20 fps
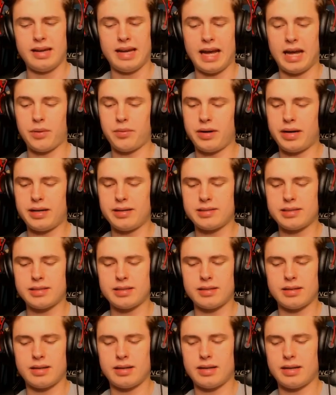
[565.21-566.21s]
Anyways,
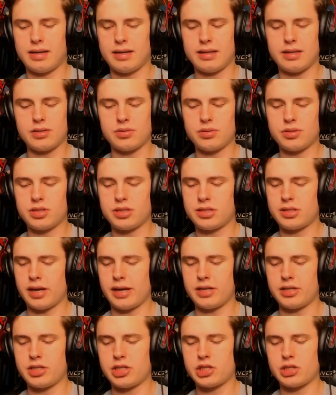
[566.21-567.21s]
this was just
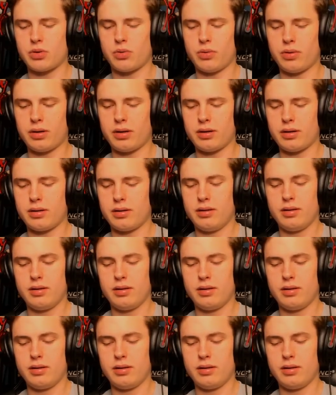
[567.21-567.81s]
a short